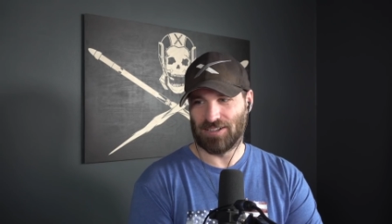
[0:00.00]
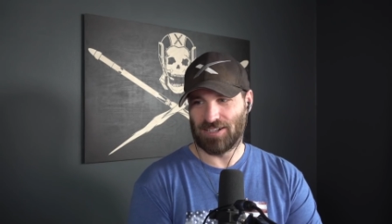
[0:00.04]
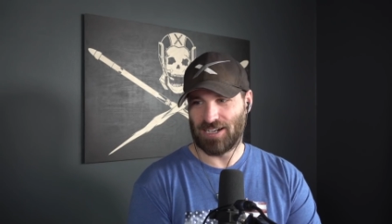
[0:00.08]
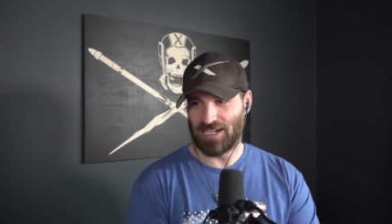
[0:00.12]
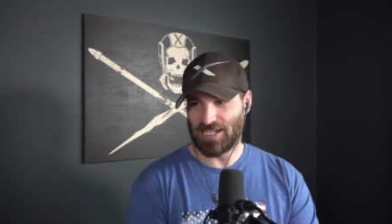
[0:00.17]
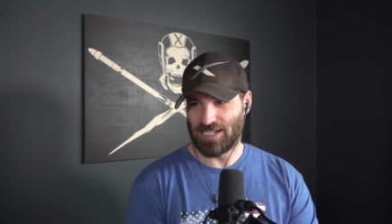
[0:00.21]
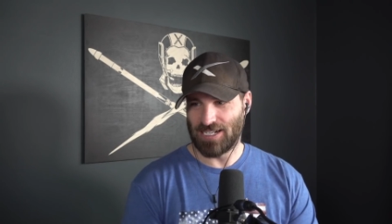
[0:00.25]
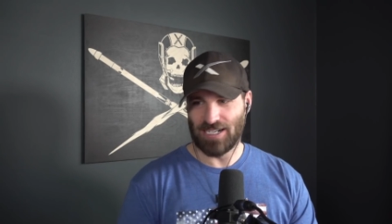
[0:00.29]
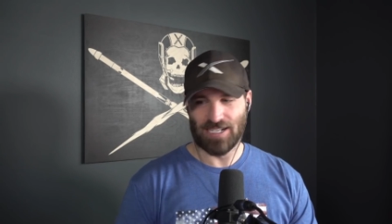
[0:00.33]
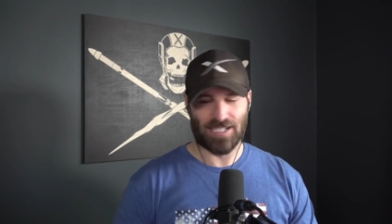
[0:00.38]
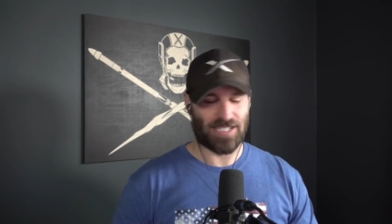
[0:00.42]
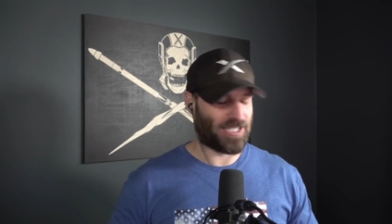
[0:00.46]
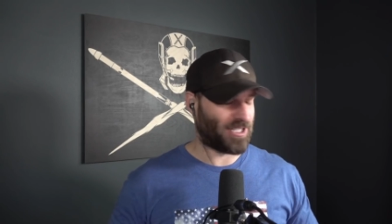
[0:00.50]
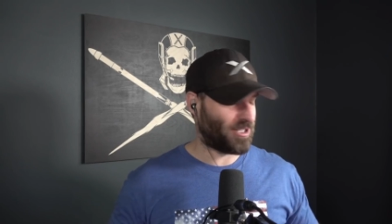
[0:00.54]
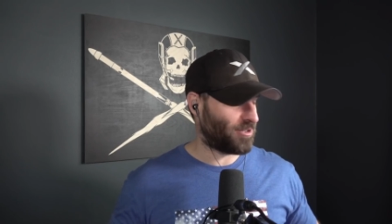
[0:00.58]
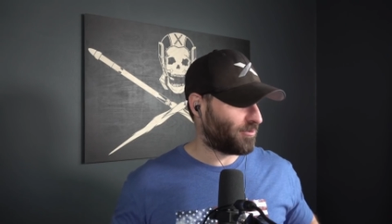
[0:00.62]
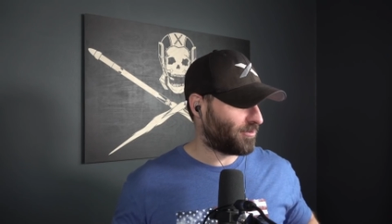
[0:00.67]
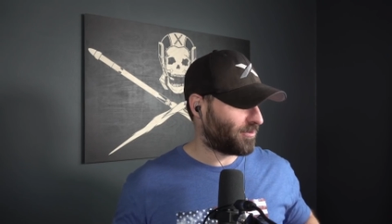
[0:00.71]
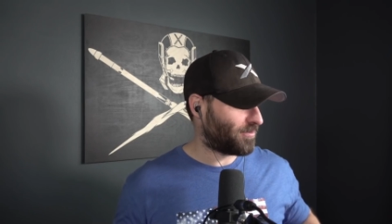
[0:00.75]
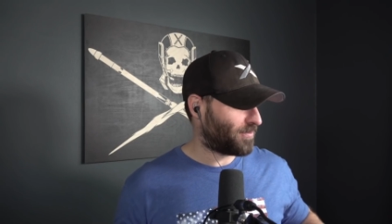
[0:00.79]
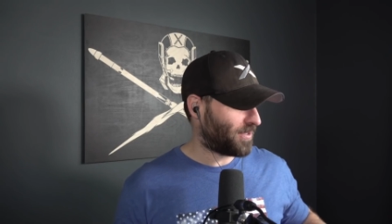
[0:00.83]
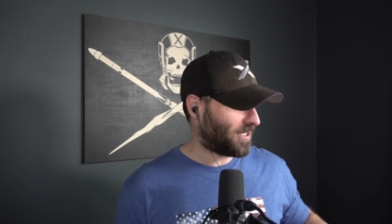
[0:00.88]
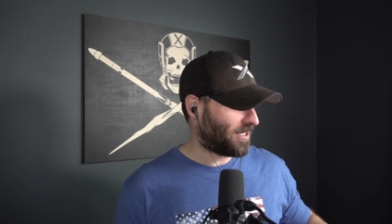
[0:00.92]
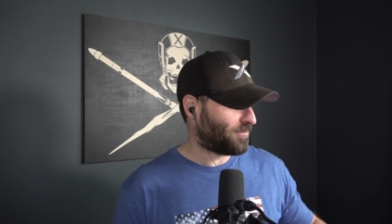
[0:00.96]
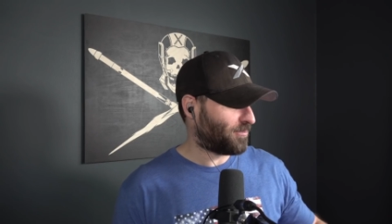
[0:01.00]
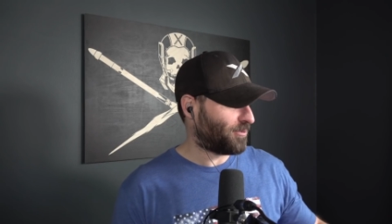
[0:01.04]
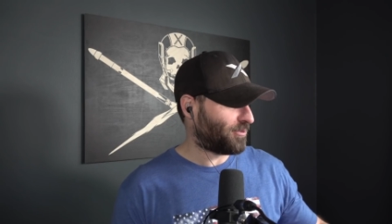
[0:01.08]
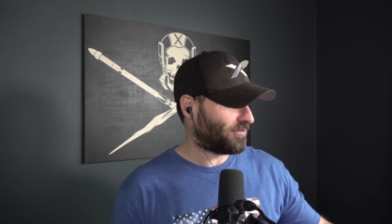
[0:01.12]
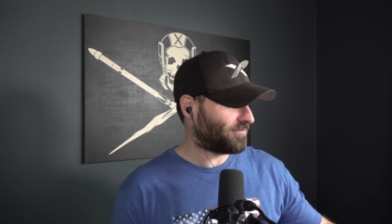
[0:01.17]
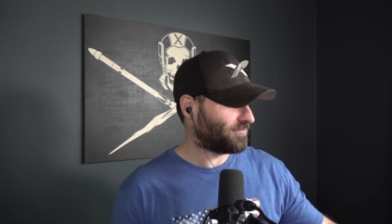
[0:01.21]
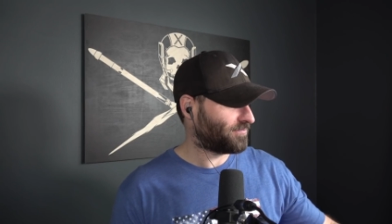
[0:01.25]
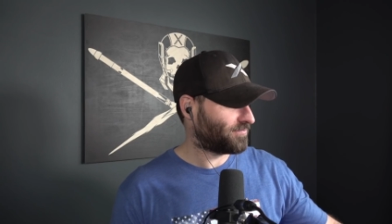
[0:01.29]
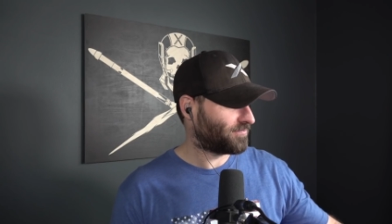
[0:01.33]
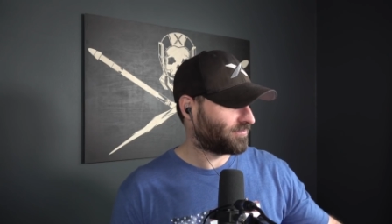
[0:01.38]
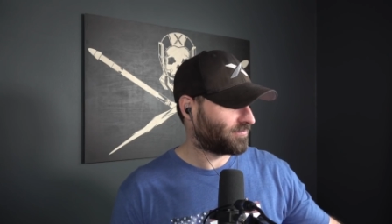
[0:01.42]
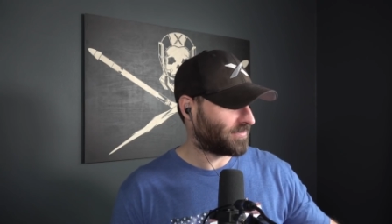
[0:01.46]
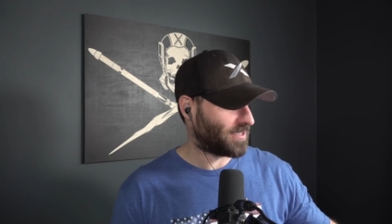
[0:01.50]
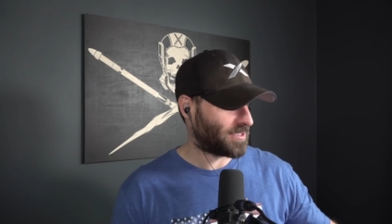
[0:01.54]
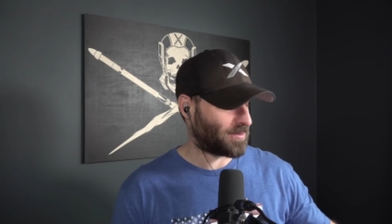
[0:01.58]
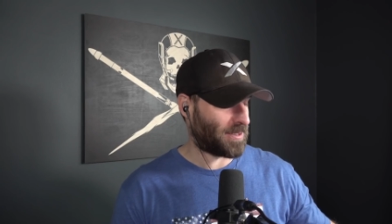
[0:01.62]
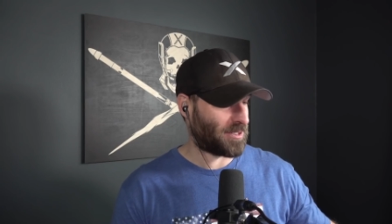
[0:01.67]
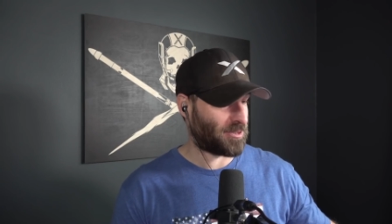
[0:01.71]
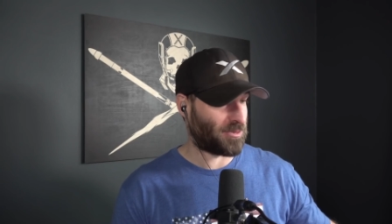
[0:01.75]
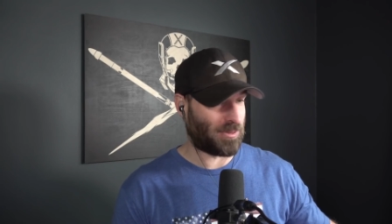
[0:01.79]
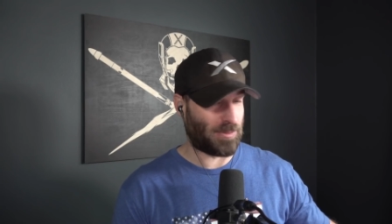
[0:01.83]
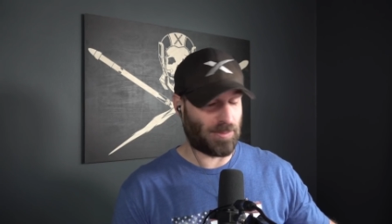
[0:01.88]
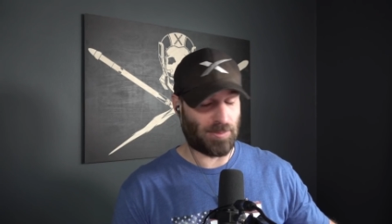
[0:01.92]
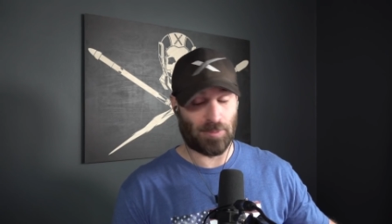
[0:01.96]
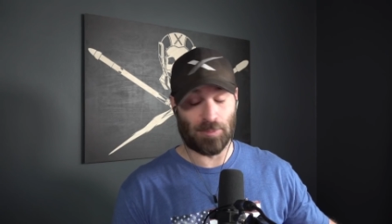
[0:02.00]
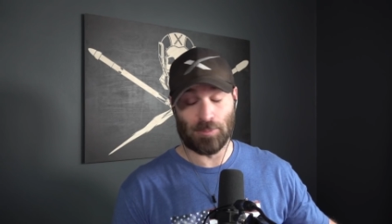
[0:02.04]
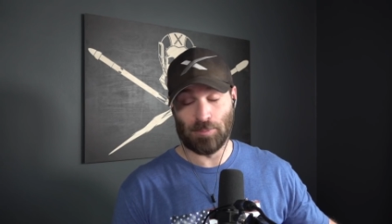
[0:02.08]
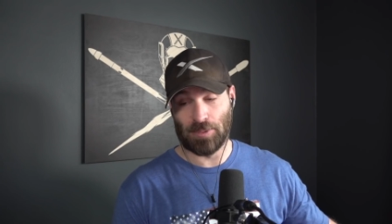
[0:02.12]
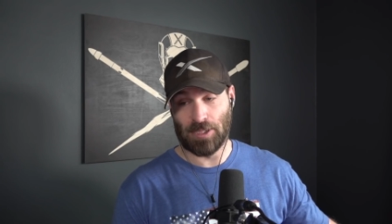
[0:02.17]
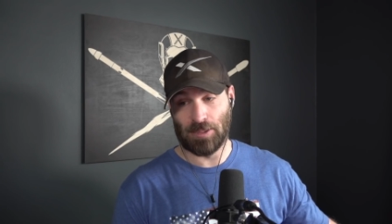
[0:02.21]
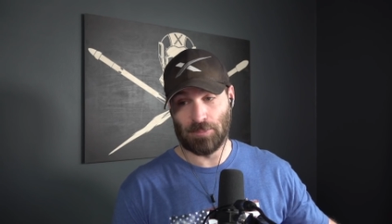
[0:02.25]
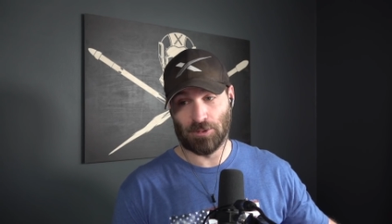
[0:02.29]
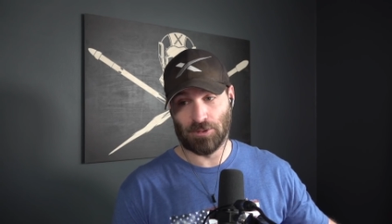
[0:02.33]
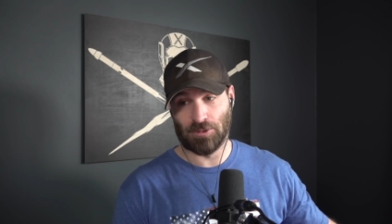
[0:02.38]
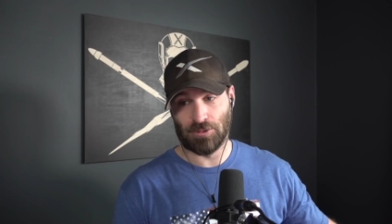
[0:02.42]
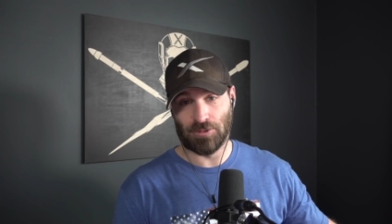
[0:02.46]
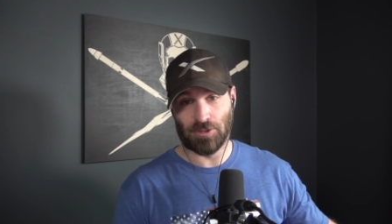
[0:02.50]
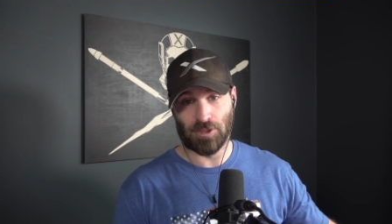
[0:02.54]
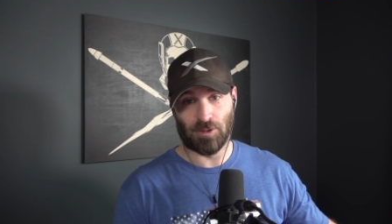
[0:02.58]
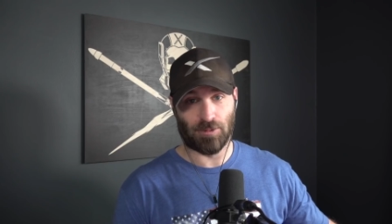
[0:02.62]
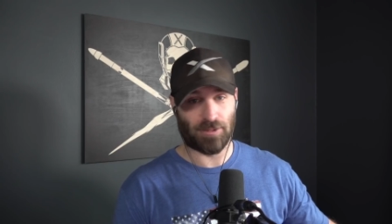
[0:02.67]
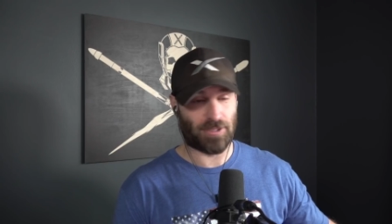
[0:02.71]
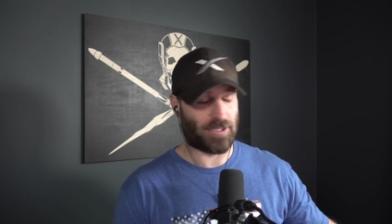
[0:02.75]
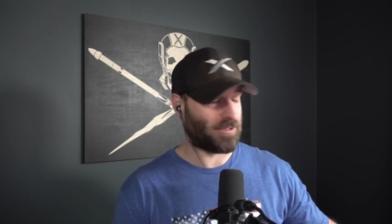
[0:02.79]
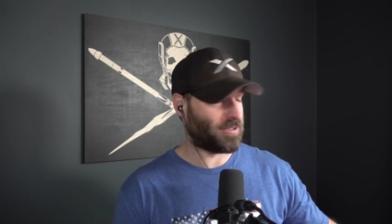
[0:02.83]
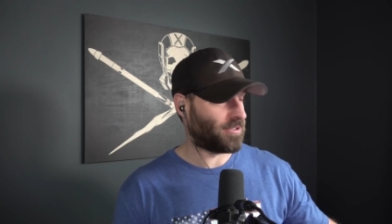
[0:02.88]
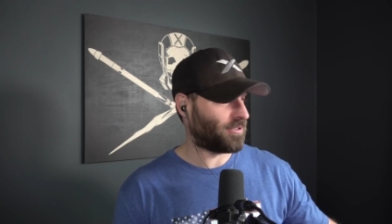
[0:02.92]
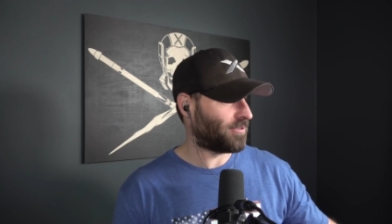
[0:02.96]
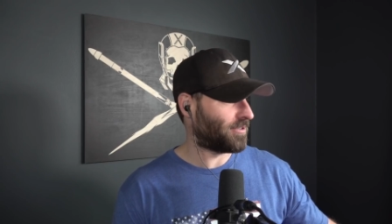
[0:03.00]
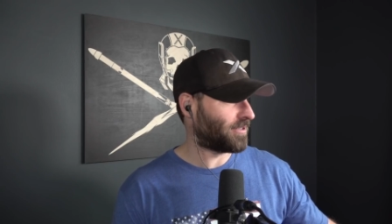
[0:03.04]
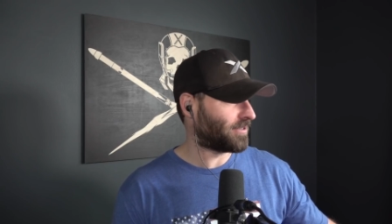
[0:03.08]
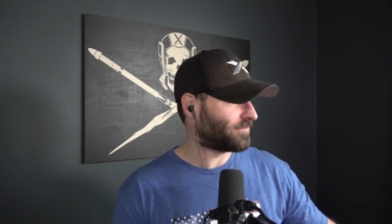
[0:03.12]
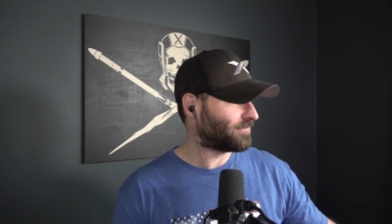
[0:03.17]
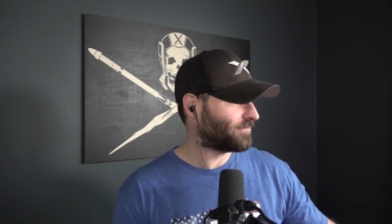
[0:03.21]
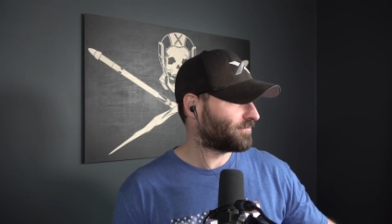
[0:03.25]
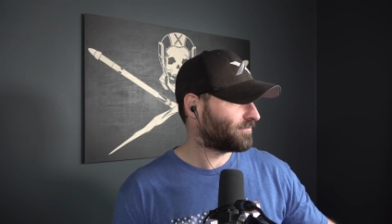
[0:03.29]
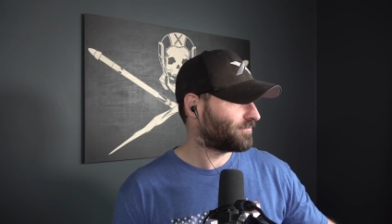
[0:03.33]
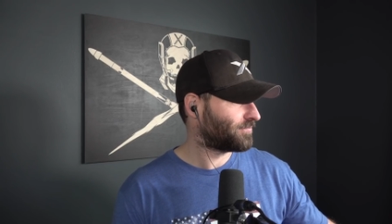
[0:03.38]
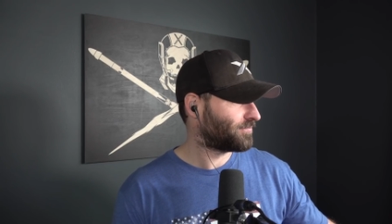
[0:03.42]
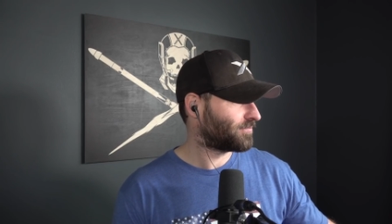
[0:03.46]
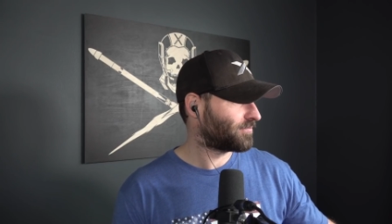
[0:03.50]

a lot easier with people, especially people who know what they're doing.